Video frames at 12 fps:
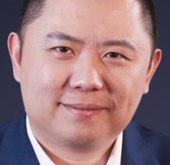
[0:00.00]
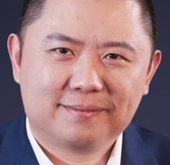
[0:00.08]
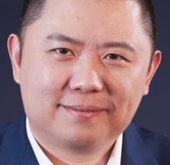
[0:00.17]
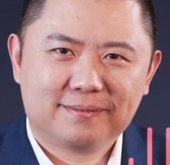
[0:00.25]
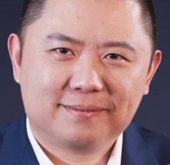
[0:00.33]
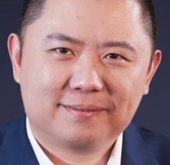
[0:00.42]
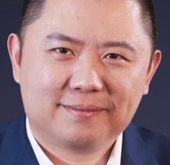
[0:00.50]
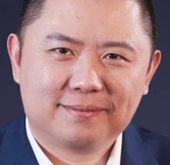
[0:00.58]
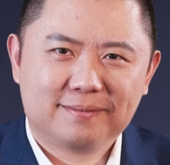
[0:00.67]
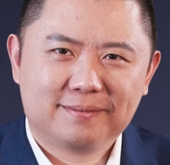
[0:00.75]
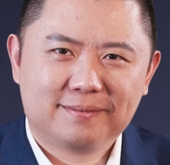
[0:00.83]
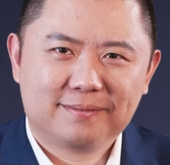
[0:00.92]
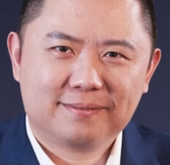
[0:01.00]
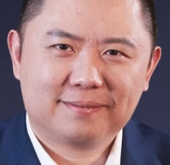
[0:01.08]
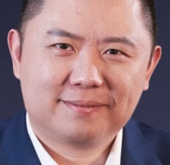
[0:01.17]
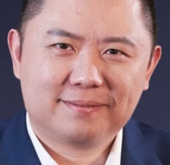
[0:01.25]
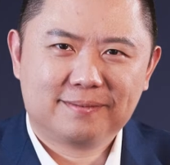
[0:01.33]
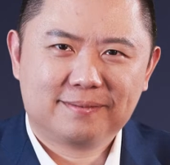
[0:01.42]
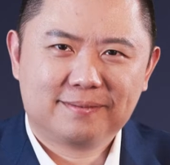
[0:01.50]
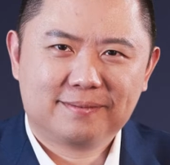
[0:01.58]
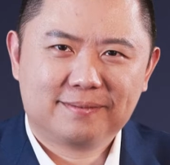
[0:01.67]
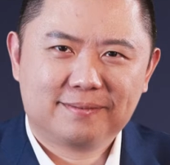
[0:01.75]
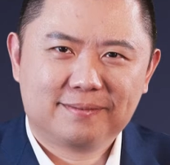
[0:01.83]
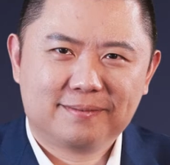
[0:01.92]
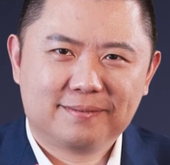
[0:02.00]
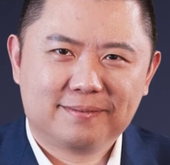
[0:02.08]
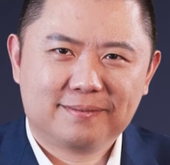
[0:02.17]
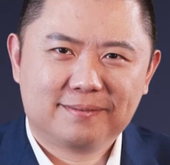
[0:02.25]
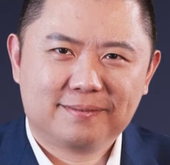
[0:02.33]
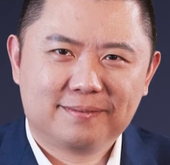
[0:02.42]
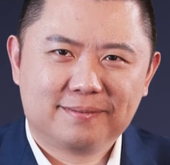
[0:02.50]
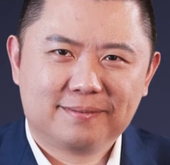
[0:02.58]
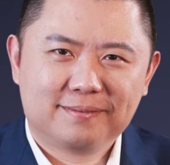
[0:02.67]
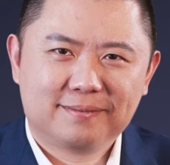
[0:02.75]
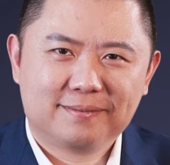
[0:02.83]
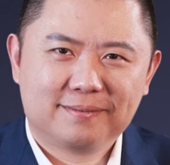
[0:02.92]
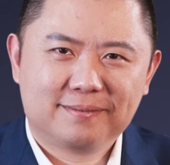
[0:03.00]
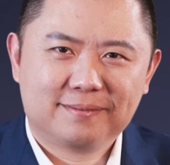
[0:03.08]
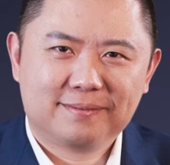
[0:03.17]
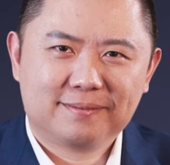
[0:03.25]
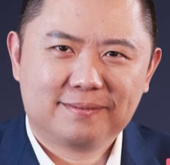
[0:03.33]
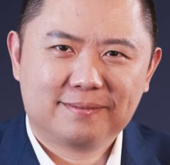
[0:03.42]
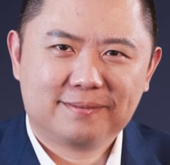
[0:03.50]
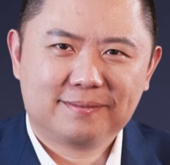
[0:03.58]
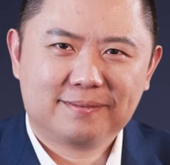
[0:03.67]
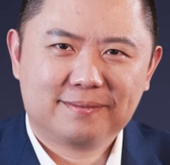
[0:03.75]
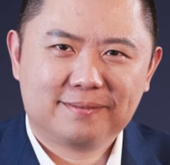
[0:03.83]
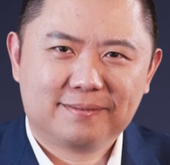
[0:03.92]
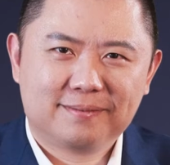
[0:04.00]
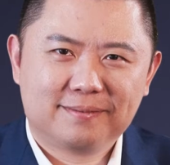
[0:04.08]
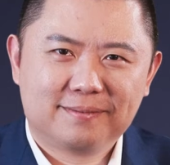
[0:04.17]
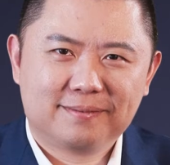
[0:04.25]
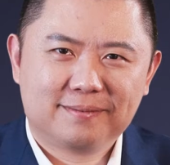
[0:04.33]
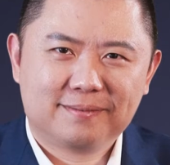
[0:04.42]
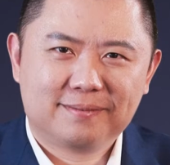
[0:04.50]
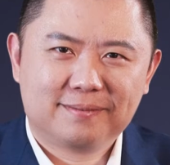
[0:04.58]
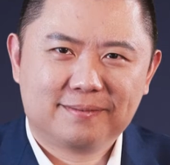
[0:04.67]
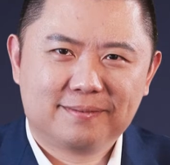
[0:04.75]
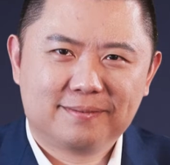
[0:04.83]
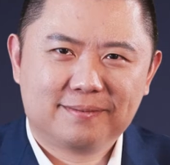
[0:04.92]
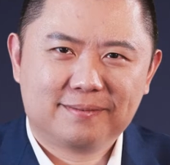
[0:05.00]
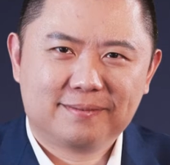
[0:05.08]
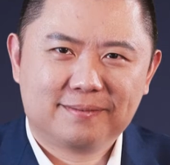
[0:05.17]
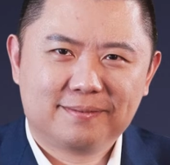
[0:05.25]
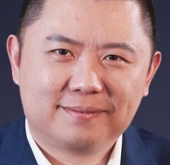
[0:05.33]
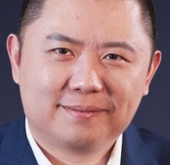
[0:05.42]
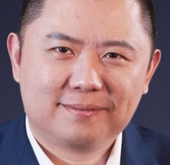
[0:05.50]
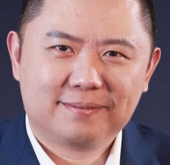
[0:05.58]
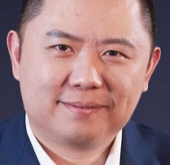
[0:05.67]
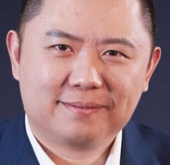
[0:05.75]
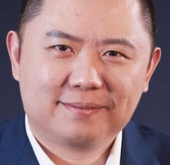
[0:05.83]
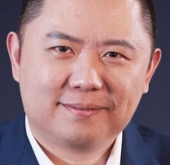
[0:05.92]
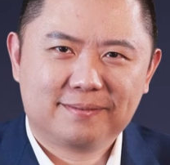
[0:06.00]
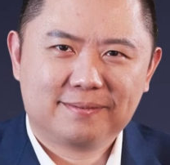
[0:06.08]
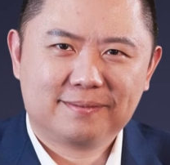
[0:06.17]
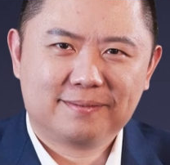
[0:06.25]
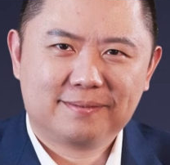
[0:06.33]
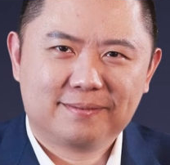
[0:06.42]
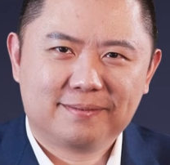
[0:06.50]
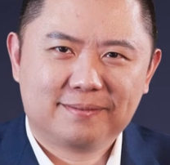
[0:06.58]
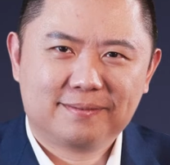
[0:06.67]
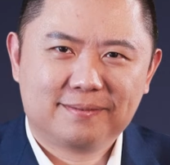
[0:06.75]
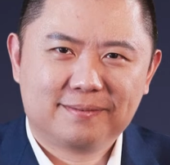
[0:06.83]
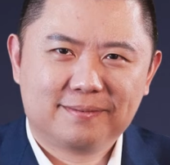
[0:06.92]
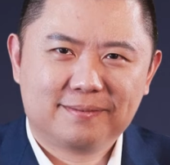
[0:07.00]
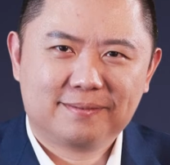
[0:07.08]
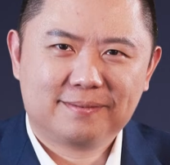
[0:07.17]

[no speech]